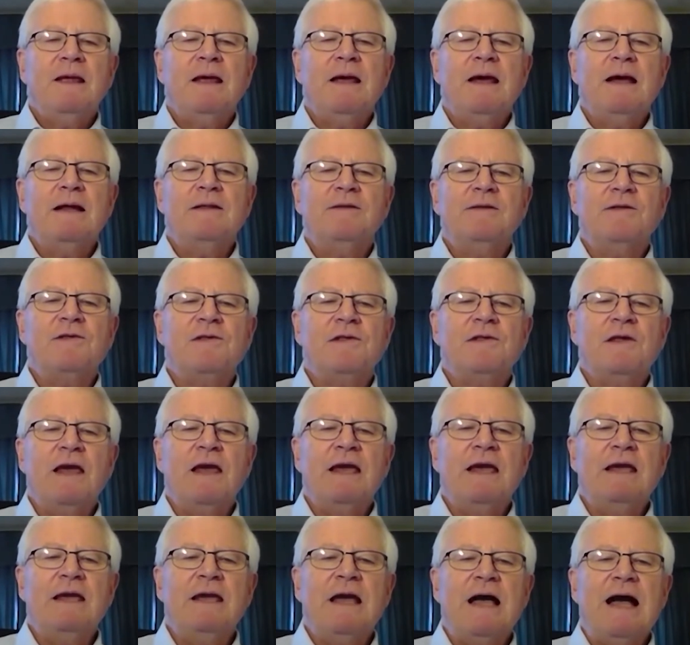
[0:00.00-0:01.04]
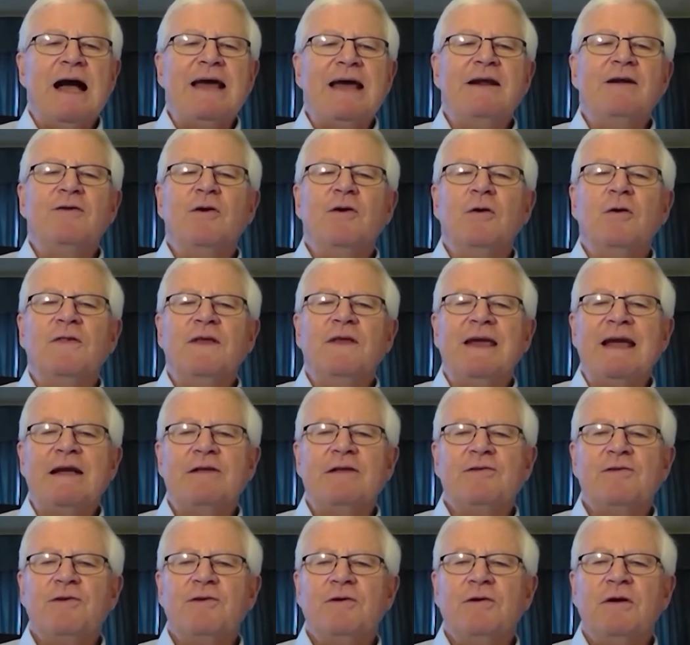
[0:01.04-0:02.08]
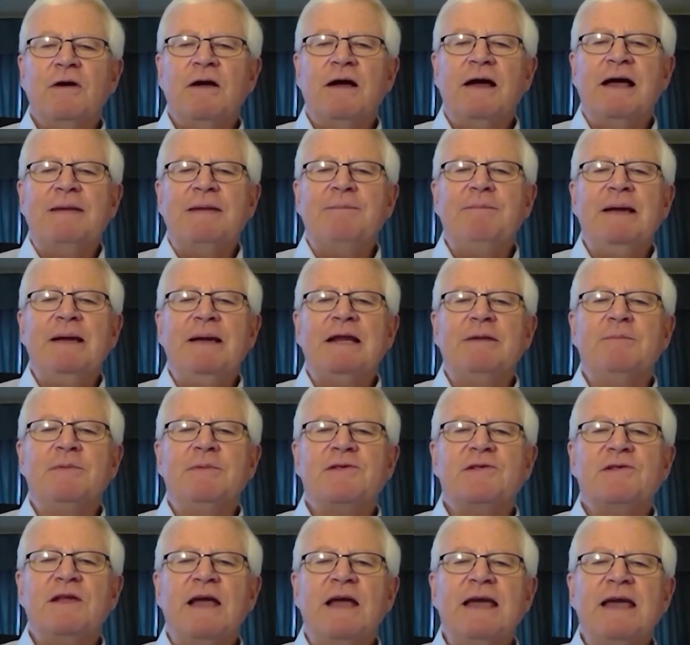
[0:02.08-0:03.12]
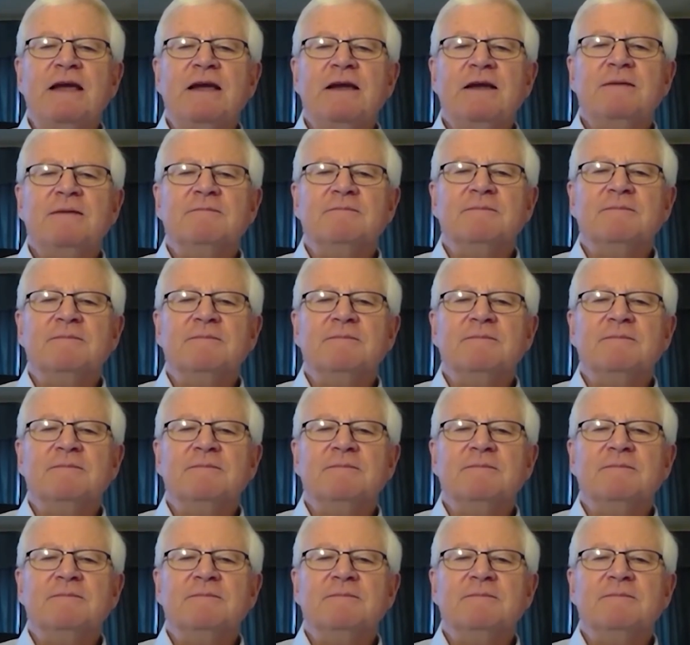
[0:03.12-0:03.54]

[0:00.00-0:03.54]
uh, to say, I don't know the answer. I made a mistake.